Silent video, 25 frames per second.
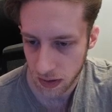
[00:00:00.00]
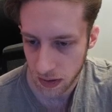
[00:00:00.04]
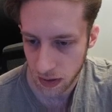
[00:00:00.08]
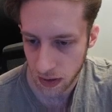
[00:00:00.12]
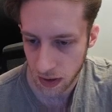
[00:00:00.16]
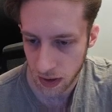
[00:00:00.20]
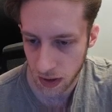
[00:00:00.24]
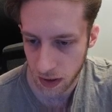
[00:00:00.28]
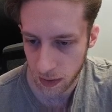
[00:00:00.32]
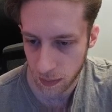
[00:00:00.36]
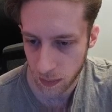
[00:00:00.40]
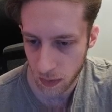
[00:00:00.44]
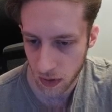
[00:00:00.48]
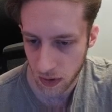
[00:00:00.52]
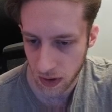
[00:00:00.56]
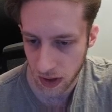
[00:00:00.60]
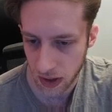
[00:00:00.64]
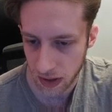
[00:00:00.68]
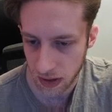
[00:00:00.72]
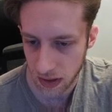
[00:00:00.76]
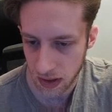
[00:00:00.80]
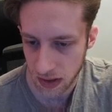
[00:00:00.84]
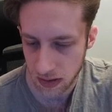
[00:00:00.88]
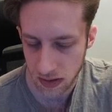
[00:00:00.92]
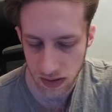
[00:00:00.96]
Okay,
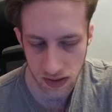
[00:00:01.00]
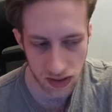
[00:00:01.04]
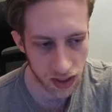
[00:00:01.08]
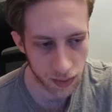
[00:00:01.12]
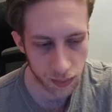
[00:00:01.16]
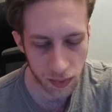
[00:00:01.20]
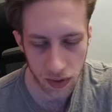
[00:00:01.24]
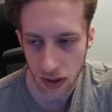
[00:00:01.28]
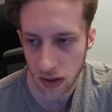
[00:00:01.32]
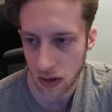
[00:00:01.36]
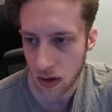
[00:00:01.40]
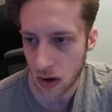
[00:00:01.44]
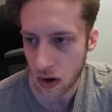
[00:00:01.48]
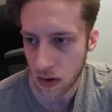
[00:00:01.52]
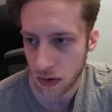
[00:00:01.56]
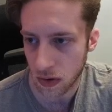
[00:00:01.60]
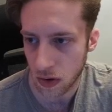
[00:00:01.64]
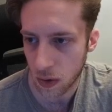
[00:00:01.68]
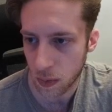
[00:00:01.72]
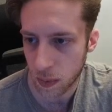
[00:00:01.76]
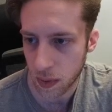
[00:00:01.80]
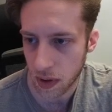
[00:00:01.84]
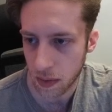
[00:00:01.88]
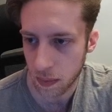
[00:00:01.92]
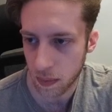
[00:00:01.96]
this is typically not an
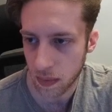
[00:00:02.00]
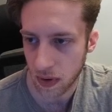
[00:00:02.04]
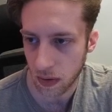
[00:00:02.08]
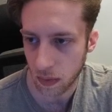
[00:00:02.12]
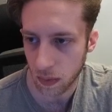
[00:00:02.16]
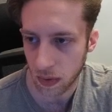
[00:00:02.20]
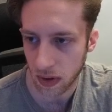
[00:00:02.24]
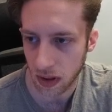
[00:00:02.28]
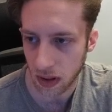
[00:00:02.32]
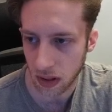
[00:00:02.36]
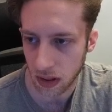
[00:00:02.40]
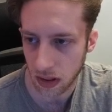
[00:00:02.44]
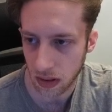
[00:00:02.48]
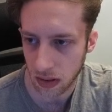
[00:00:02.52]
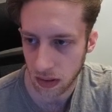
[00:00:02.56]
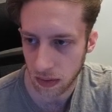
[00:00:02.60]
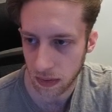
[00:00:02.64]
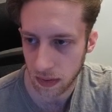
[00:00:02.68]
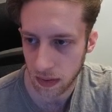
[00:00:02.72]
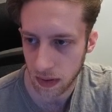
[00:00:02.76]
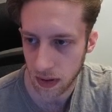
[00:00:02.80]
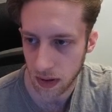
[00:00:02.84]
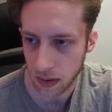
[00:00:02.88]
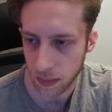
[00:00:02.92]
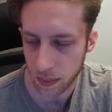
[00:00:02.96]
open, but with
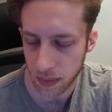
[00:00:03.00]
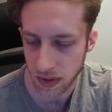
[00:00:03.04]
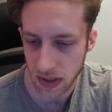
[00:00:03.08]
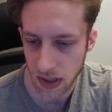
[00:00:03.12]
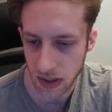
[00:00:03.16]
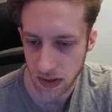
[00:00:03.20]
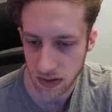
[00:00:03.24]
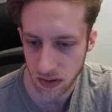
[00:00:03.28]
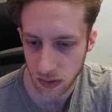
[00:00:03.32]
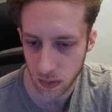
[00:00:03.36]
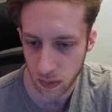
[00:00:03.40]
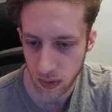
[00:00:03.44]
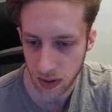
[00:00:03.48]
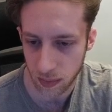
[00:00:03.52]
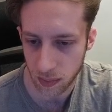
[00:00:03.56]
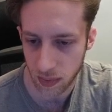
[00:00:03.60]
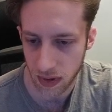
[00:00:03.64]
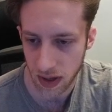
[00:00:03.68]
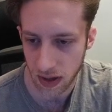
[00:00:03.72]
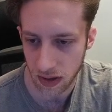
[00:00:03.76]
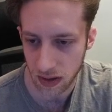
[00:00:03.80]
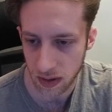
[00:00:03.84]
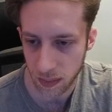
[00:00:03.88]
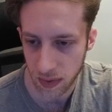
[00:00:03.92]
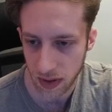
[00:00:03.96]
a potential weak
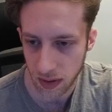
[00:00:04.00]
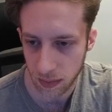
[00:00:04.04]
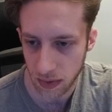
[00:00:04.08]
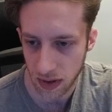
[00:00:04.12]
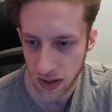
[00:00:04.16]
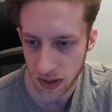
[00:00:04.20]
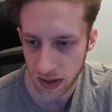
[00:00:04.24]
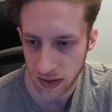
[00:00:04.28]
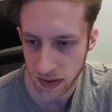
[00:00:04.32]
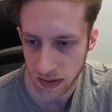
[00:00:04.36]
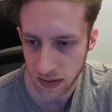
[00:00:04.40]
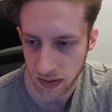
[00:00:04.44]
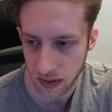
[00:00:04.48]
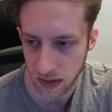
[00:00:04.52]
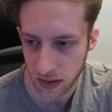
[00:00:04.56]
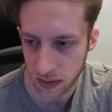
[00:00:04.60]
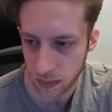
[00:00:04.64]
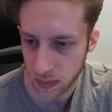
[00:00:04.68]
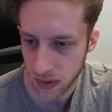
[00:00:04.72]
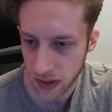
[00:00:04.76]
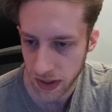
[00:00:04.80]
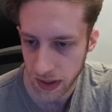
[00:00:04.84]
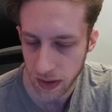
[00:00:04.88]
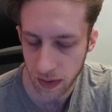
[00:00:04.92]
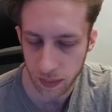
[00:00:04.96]
player in the big blind, gonna
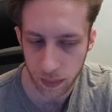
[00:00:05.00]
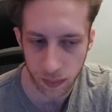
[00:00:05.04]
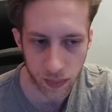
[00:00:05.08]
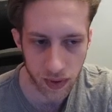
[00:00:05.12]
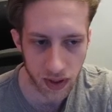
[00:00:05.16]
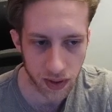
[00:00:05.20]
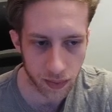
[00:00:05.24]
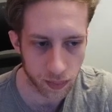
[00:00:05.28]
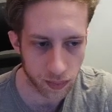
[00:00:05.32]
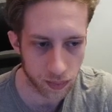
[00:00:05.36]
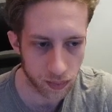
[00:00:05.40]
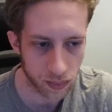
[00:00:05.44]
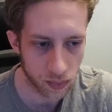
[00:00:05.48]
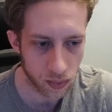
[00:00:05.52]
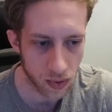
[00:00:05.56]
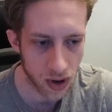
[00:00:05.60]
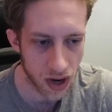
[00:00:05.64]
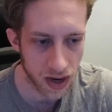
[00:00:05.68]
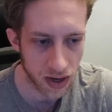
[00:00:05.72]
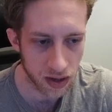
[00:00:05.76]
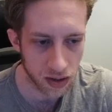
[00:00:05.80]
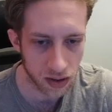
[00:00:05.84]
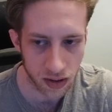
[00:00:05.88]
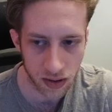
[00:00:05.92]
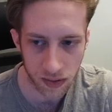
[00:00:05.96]
play a pip
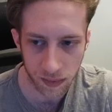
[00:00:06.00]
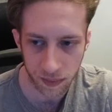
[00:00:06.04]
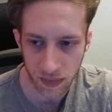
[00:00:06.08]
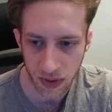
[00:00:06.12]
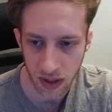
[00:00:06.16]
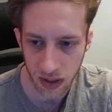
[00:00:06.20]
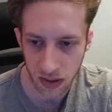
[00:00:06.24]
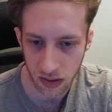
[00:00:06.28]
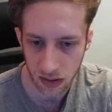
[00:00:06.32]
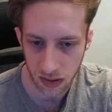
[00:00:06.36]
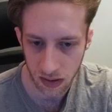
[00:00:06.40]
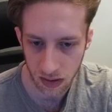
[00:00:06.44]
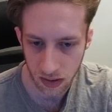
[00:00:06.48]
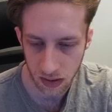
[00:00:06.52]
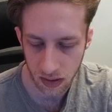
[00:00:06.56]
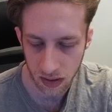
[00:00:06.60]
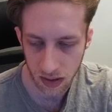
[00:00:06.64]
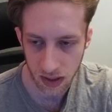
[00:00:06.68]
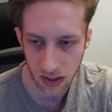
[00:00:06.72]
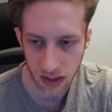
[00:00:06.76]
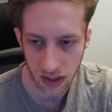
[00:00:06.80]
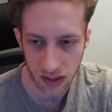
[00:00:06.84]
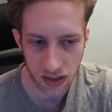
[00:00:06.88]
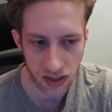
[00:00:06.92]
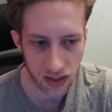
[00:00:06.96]
wider.
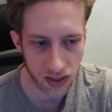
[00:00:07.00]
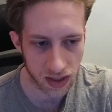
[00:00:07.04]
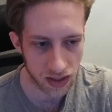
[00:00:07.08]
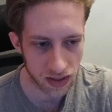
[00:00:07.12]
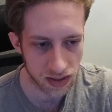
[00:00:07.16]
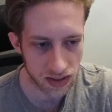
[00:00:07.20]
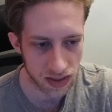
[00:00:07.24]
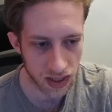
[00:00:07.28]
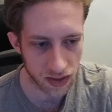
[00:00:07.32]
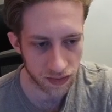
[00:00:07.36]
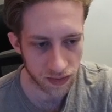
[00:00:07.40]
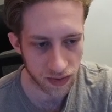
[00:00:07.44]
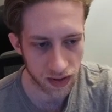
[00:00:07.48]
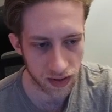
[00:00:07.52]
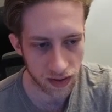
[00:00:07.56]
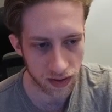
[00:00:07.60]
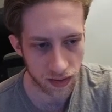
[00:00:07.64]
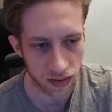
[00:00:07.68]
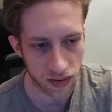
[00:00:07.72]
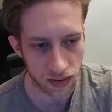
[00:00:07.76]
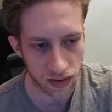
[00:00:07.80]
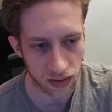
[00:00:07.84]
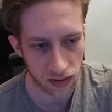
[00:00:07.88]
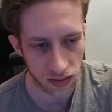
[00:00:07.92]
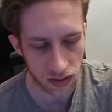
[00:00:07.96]
And I think a7,
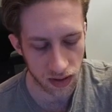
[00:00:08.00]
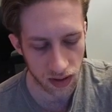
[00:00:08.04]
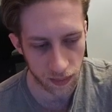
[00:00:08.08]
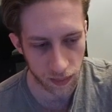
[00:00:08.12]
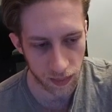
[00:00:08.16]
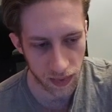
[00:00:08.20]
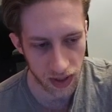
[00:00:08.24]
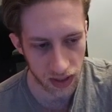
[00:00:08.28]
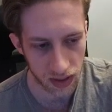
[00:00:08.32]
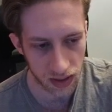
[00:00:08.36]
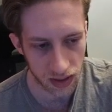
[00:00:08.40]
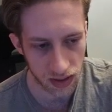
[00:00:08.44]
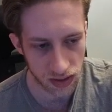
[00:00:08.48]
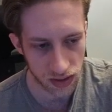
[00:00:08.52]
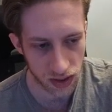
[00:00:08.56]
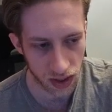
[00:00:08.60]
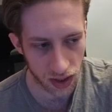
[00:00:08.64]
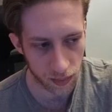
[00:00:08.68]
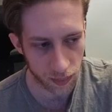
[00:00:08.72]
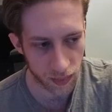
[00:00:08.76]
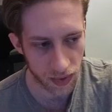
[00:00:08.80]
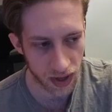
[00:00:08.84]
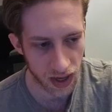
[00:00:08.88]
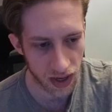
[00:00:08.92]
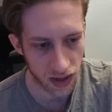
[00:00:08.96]
gonna mainly
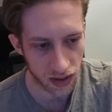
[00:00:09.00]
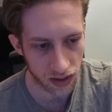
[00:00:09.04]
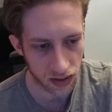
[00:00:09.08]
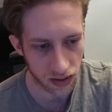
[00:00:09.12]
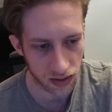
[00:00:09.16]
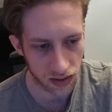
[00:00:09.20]
check back.